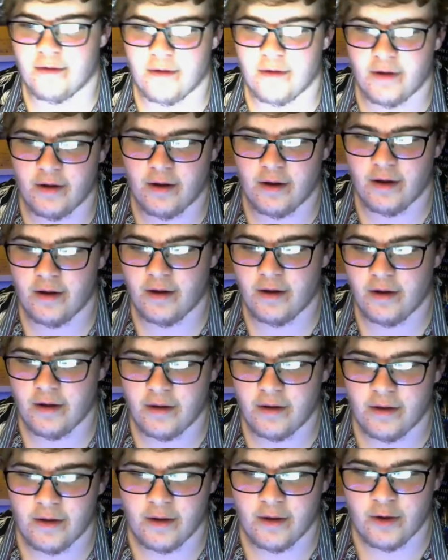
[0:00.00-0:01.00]
Uh,
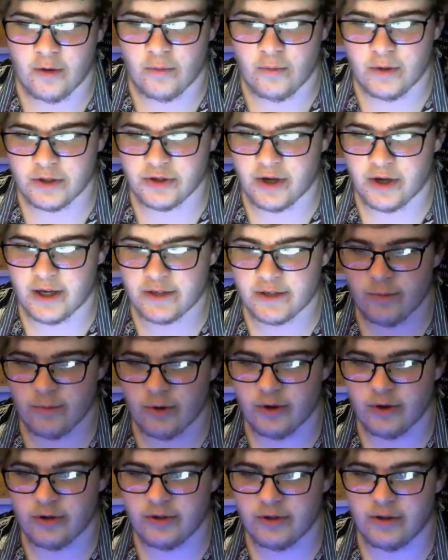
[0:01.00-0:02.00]
what tracks from oh,
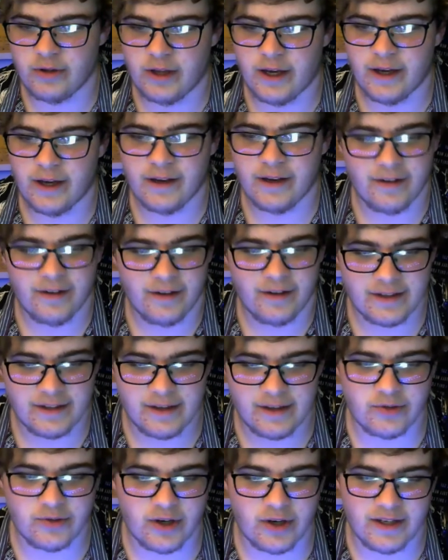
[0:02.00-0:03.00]
her heck yeah. Because
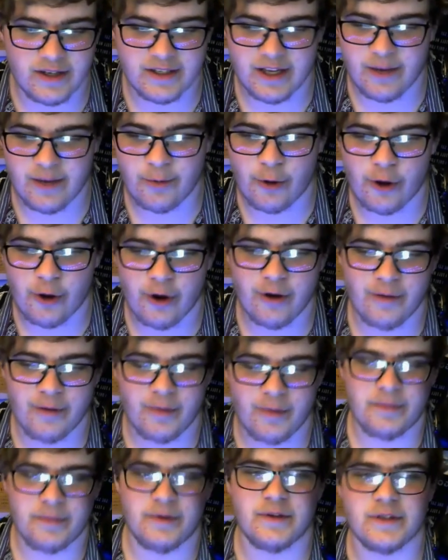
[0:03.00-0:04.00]
I'm trying to sample her in my
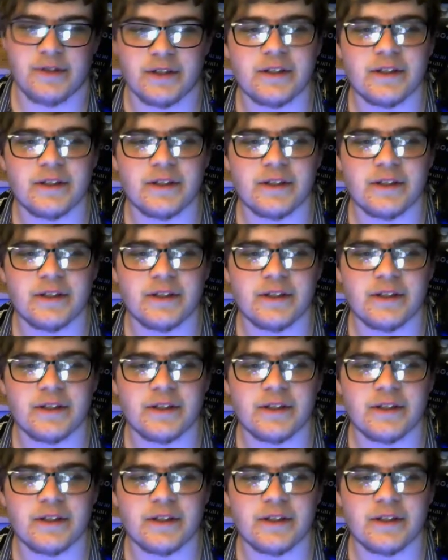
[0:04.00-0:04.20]
music.